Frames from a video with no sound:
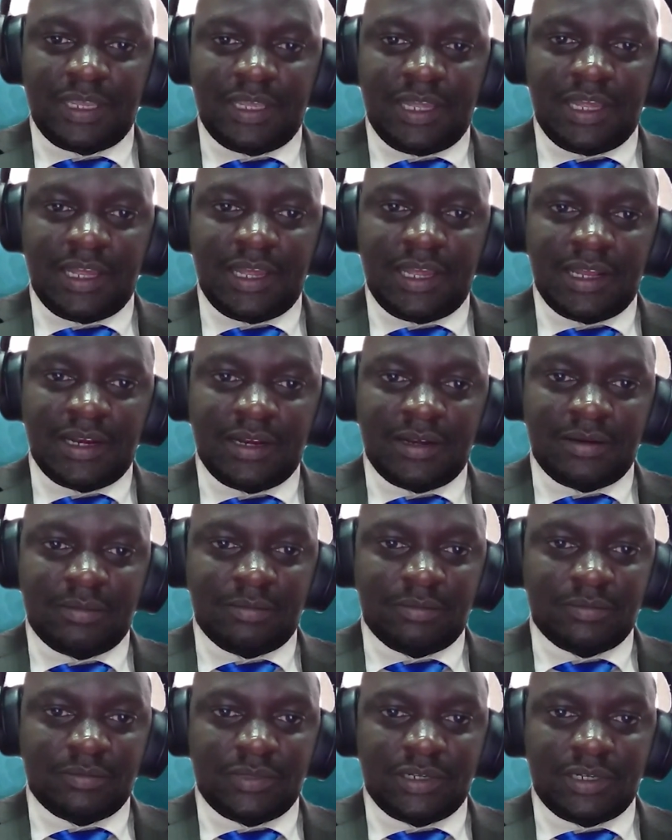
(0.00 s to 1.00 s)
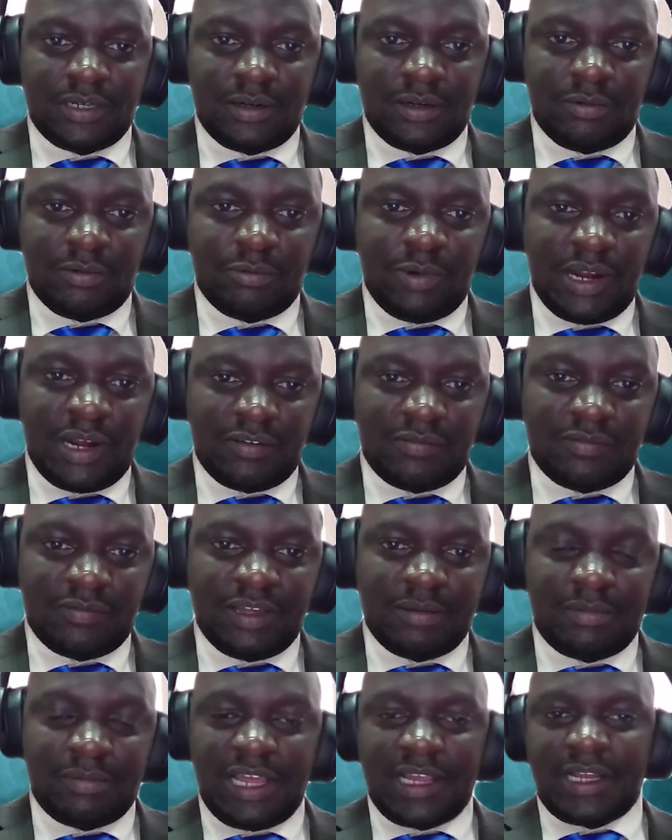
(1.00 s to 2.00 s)
And one of
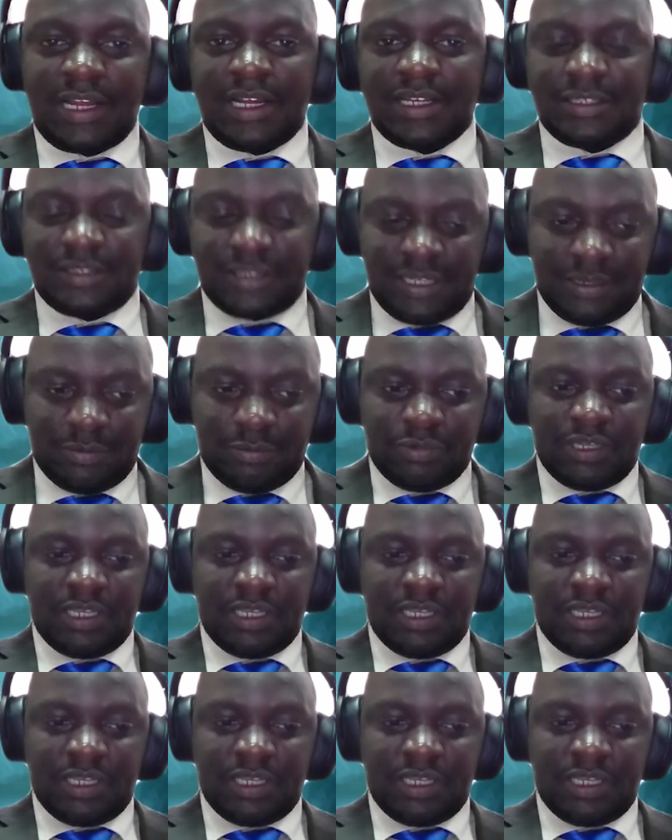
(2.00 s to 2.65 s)
them, like I said,